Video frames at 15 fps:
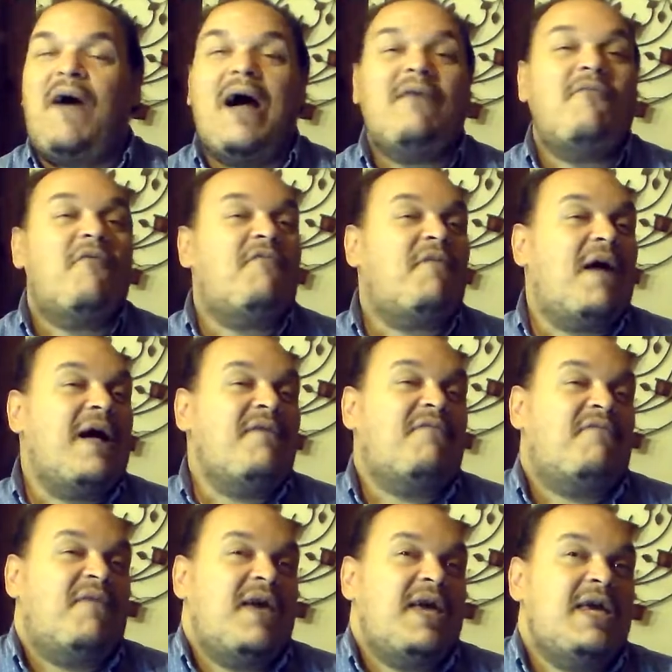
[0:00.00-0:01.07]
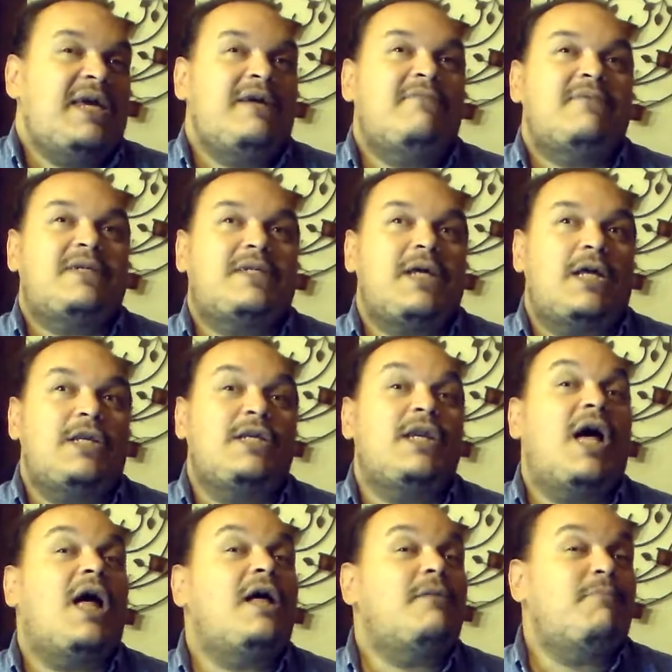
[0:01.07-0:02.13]
Five of Five Faves
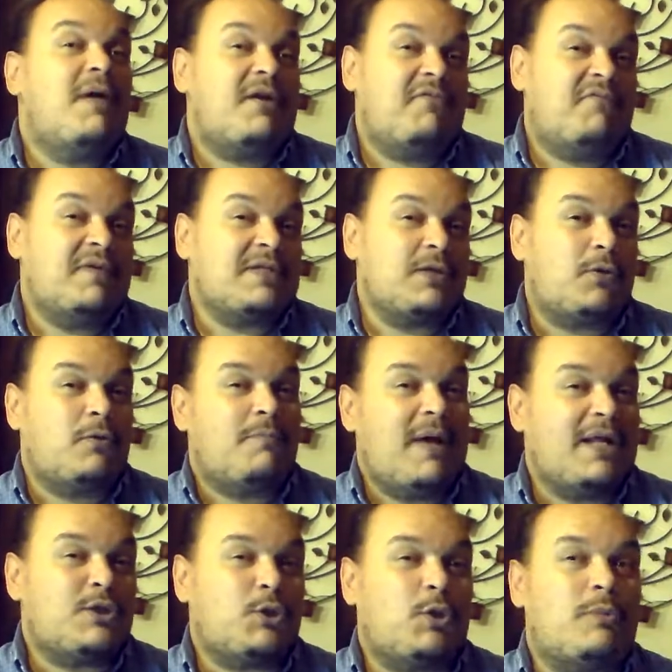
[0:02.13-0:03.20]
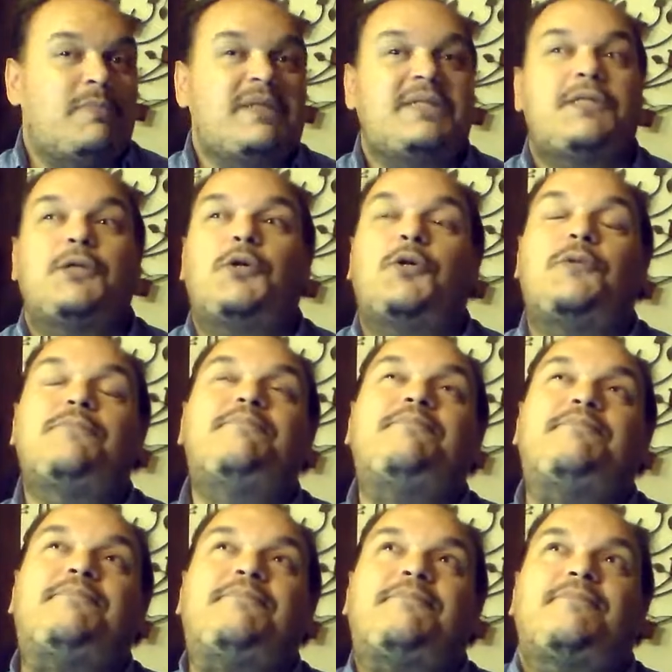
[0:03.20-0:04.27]
Non-Metaphysical Magical Mystical.
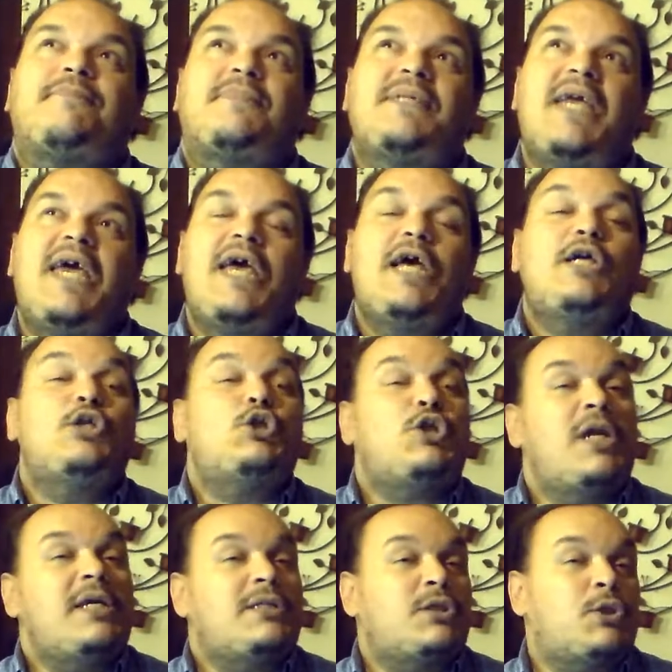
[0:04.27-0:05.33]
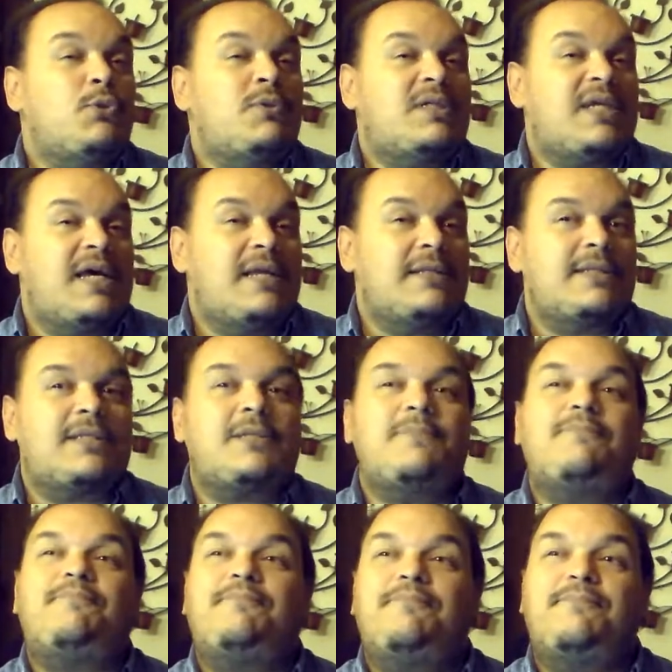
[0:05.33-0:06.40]
Jay's Two
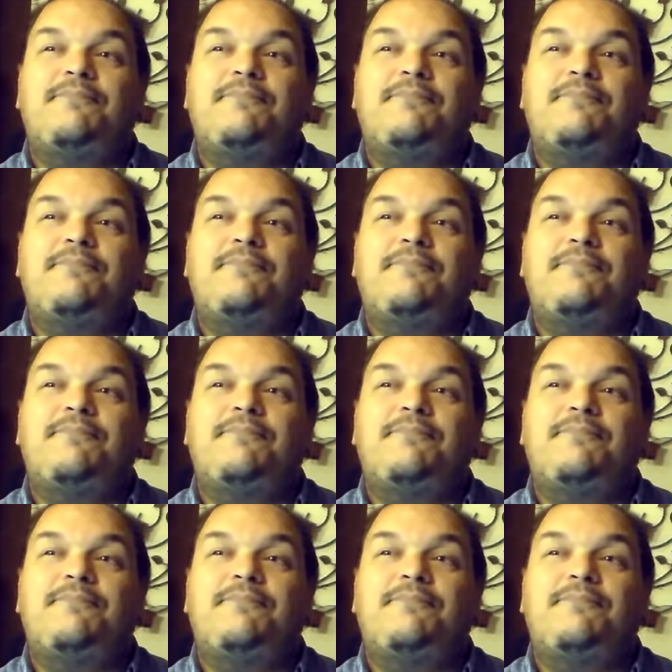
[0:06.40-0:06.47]
Cents.